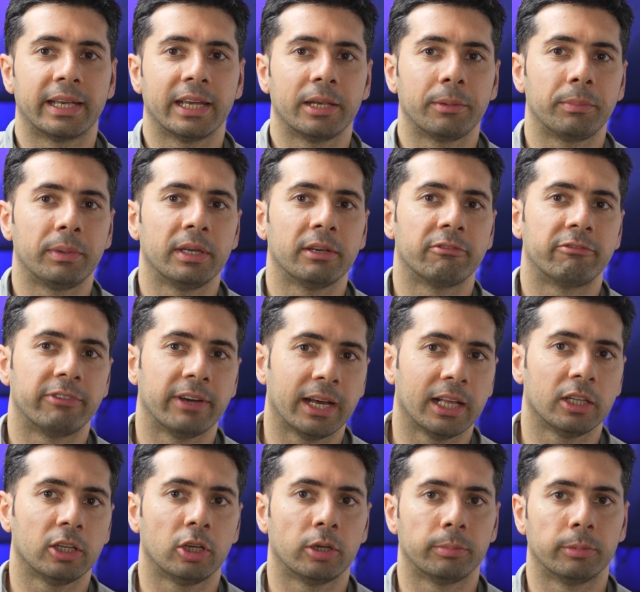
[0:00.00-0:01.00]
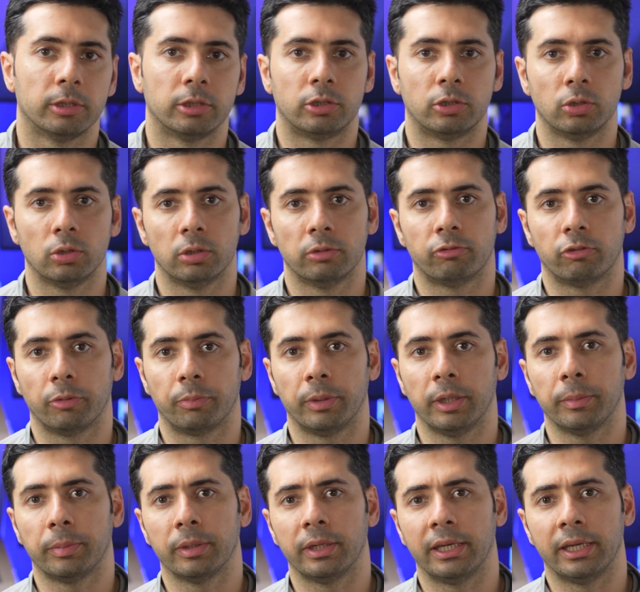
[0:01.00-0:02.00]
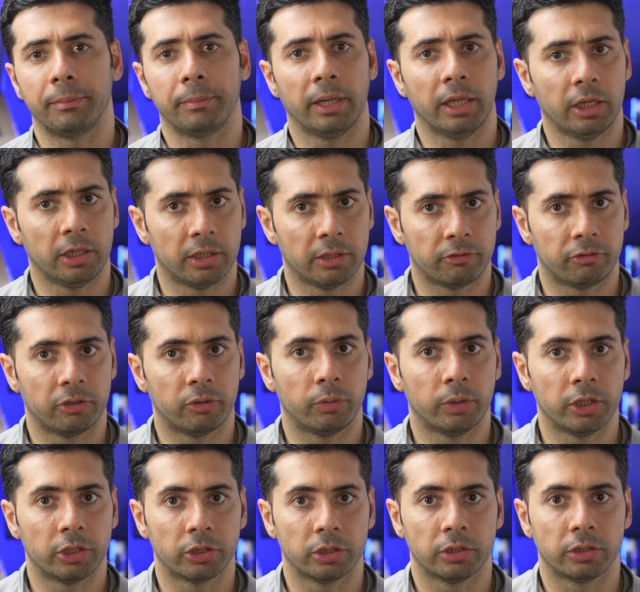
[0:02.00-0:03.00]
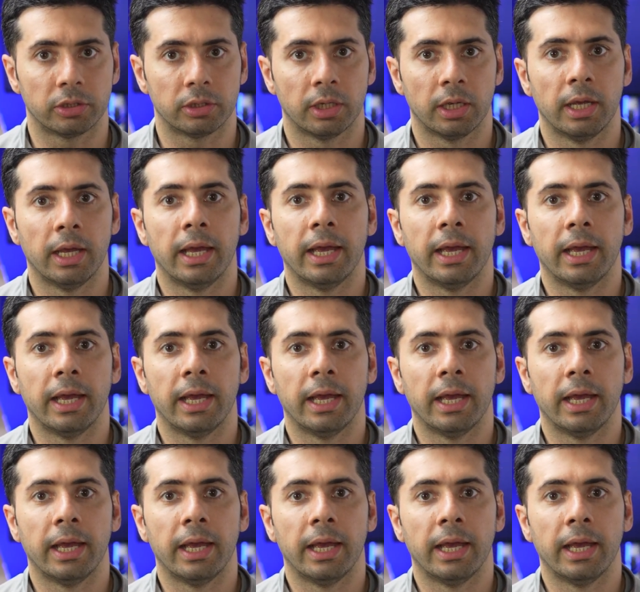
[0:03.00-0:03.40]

can be a valuable tool for people in many different regions